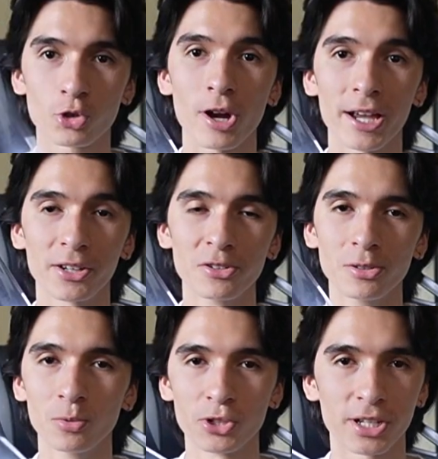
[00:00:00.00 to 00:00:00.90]

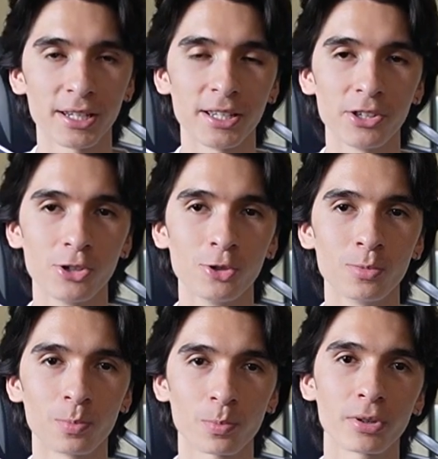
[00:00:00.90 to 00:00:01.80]
triangle, which can get
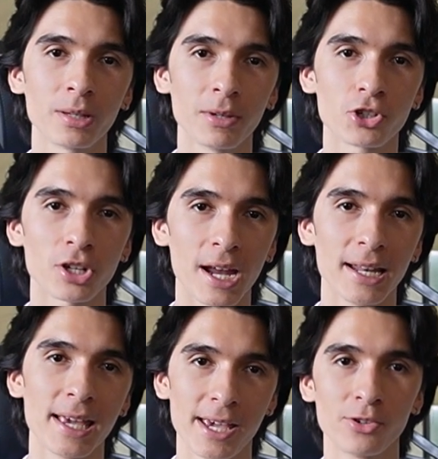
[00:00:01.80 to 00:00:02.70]
you pretty much
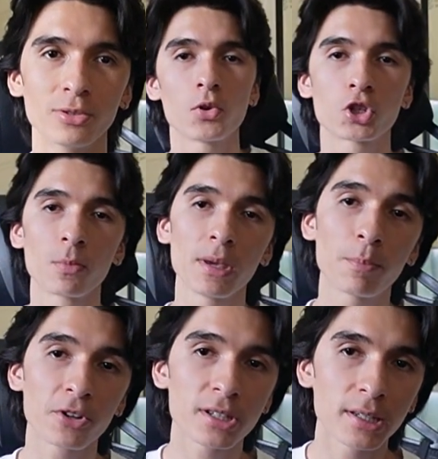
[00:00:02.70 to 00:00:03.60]
any angle. So me
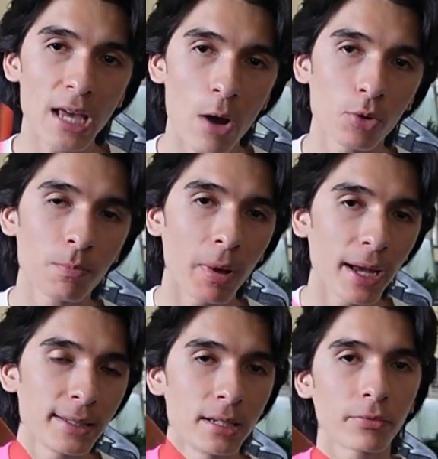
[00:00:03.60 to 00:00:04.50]
personally, I would
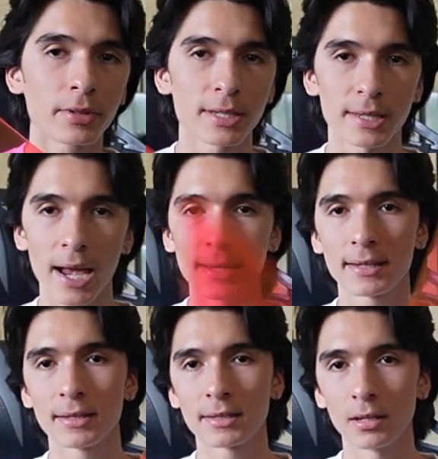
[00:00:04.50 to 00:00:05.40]
buy different
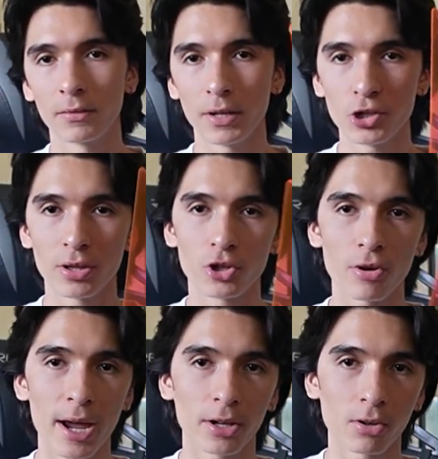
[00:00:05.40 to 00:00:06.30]
sizes of each of the
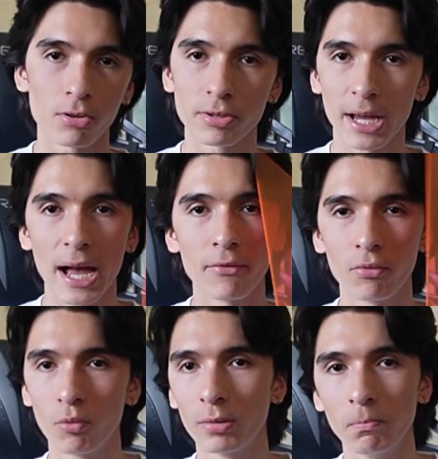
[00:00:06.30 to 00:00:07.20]
triangles. I have
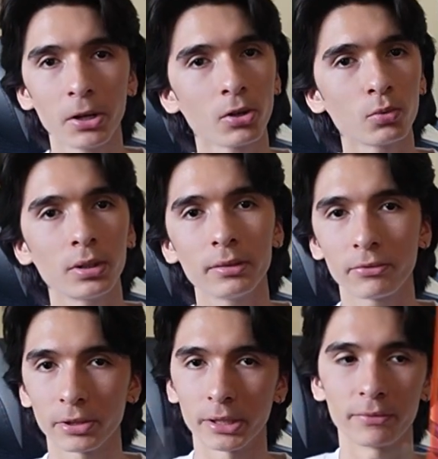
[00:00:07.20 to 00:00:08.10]
one bigger one
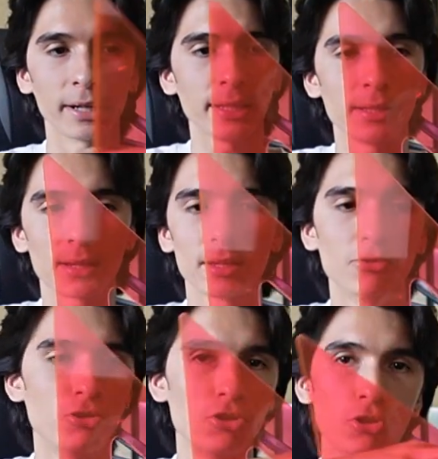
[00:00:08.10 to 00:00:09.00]
for if I need to
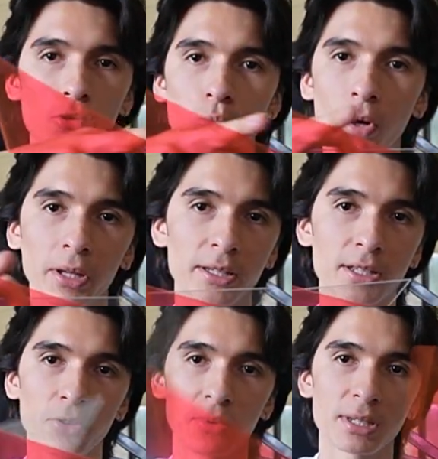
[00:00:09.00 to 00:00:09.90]
do one
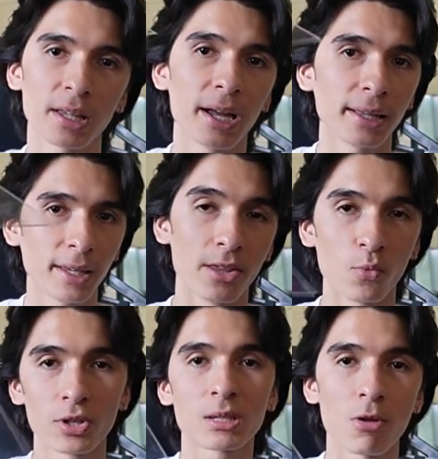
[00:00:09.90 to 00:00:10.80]
continuous line, and
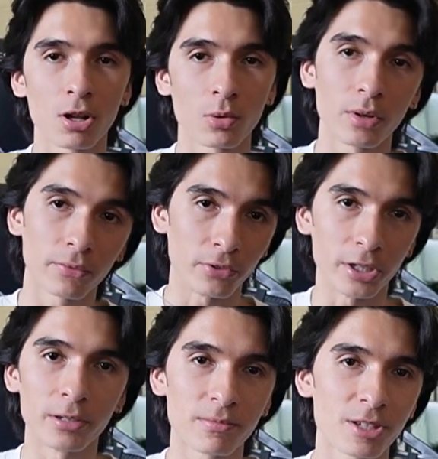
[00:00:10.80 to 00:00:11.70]
then one smaller one
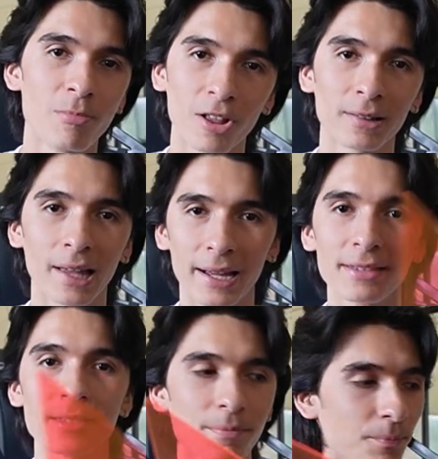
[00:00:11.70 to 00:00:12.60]
for smaller
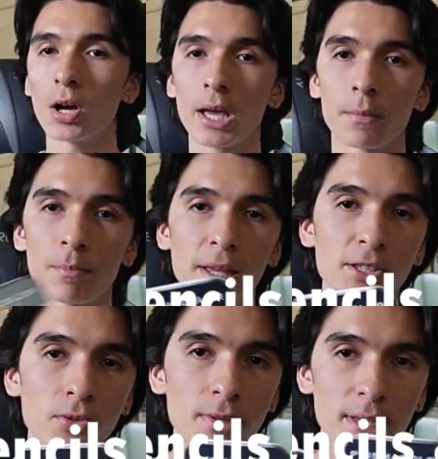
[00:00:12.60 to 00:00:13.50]
lines. Okay,
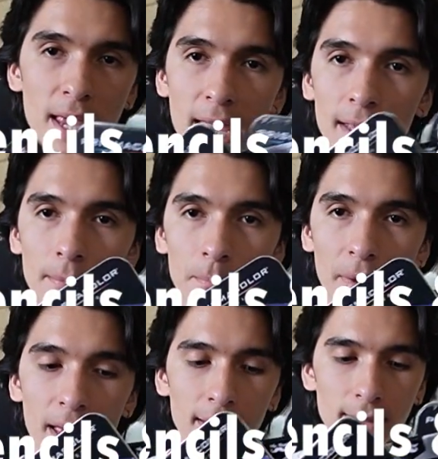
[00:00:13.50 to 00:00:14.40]
pencils and
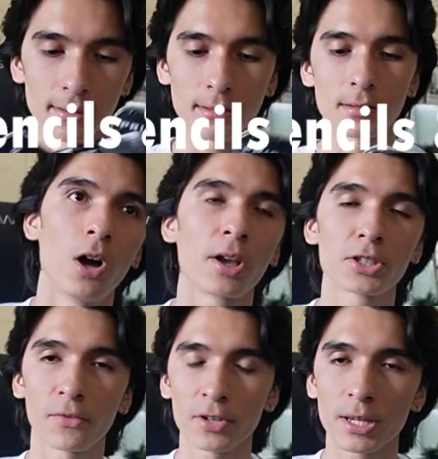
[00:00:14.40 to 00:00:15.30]
pens. Okay,
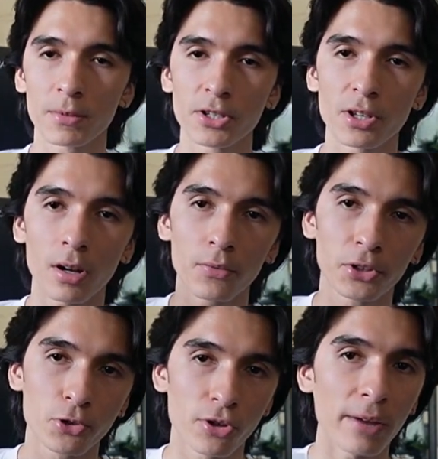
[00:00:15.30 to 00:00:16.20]
so first I'm gonna start off
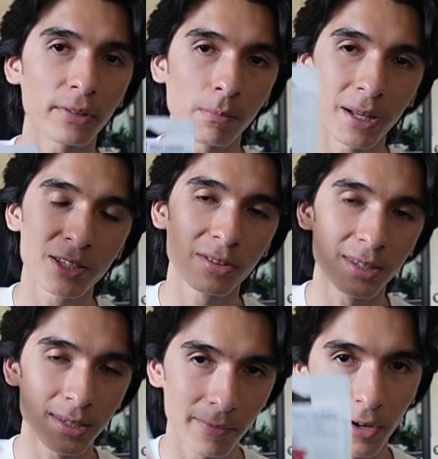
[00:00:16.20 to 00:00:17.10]
with your drafting pencil.
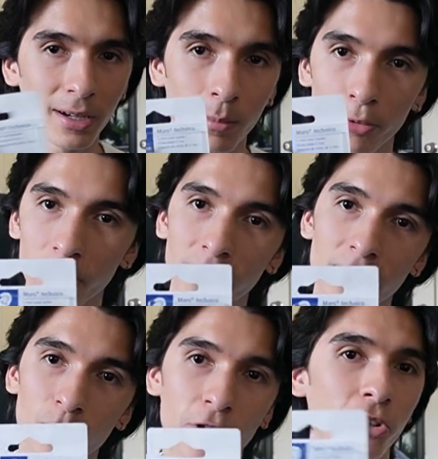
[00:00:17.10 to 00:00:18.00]
This is very
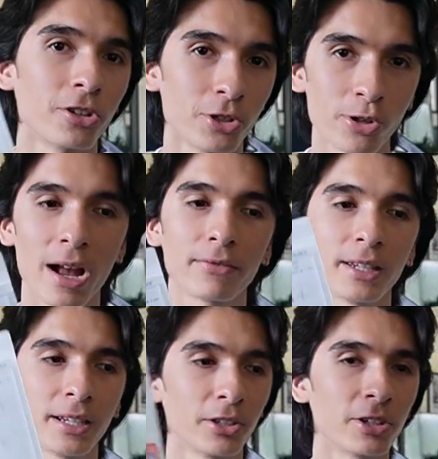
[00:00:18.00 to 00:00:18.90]
important when you're
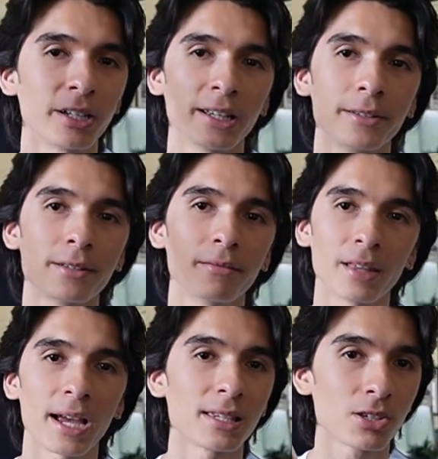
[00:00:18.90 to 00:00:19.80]
drafting. You're gonna get
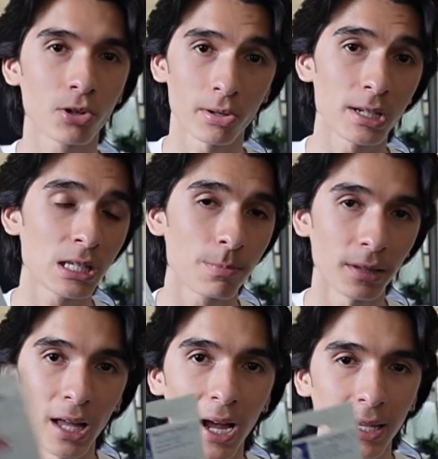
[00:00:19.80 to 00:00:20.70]
nice crisp
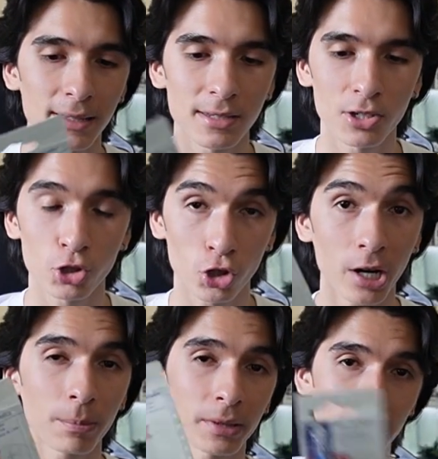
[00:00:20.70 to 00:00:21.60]
lines, sharp